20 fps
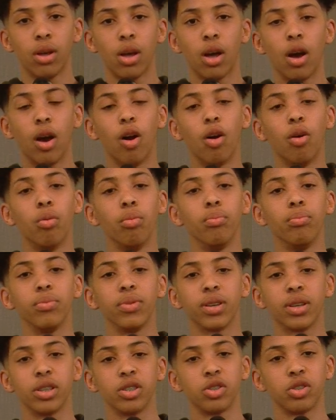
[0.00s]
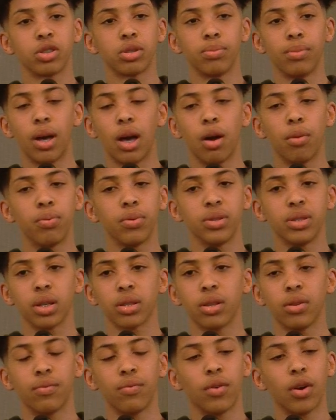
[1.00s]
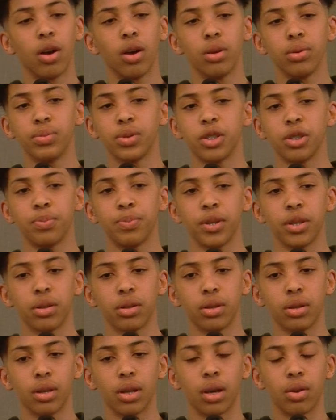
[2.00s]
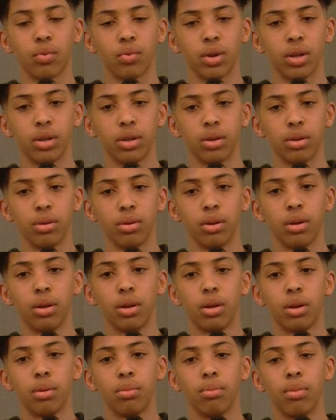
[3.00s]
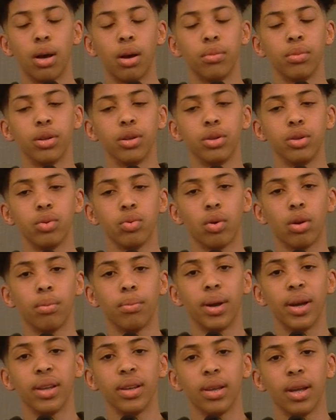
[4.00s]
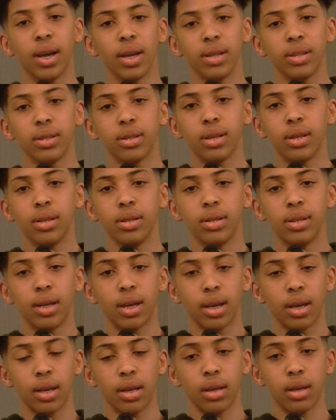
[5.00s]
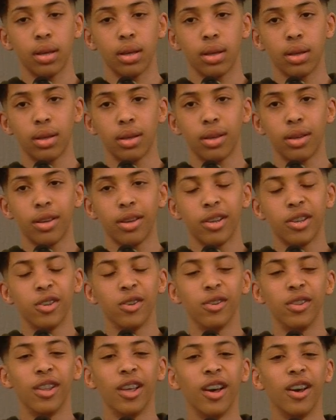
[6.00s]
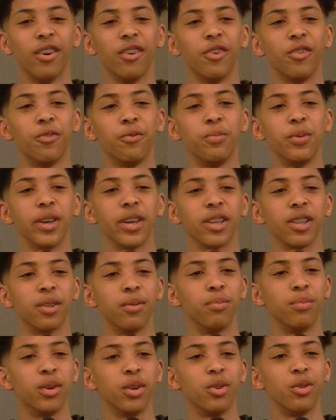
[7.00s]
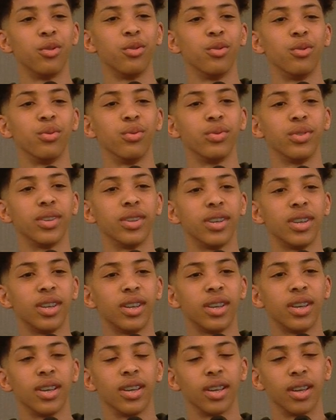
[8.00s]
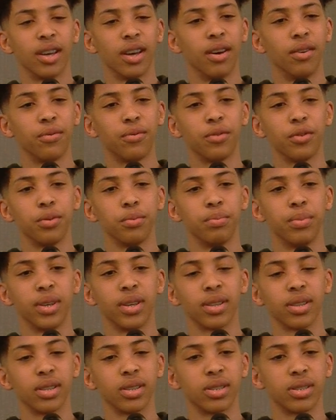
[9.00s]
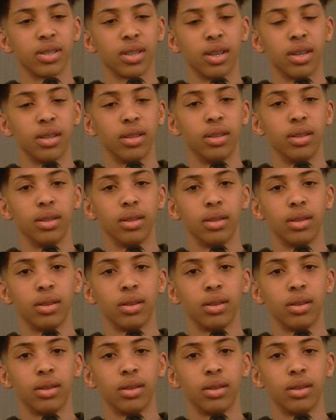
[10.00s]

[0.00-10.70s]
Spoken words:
Home because your smile projected volumes the speaker could not render. Mama, you are my night and day. Your love being the moon and comfort being the sun.